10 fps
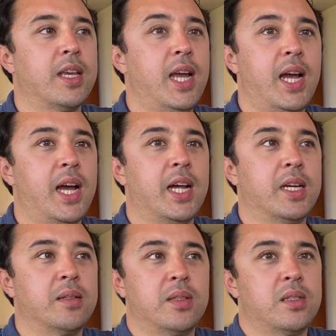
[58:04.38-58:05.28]

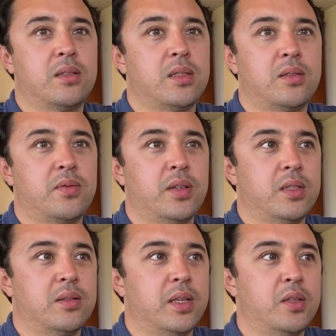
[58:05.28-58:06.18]
it
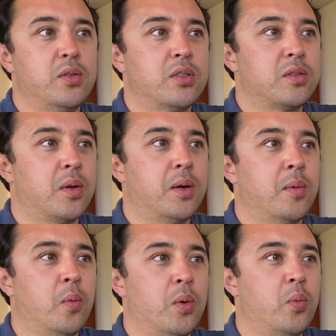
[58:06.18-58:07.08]
uses
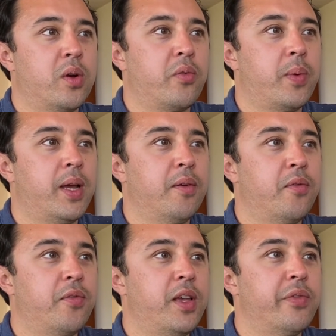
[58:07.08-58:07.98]
one of my
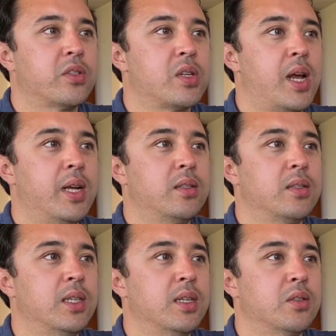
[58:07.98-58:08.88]
favorite
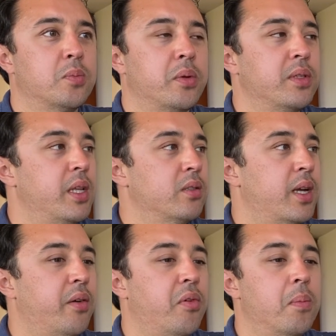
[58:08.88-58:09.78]
slides, the
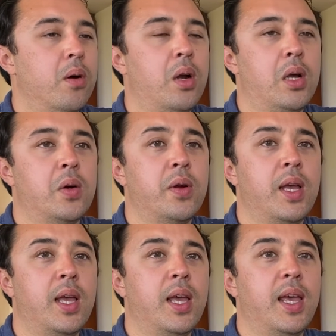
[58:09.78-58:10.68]
spontaneous ad from Marlowe,
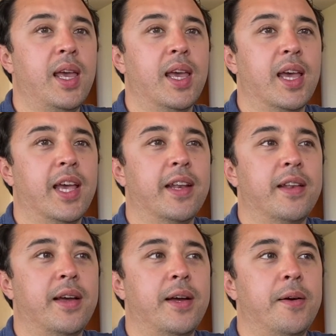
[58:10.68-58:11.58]

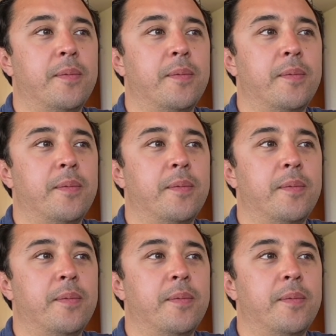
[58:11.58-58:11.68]
and.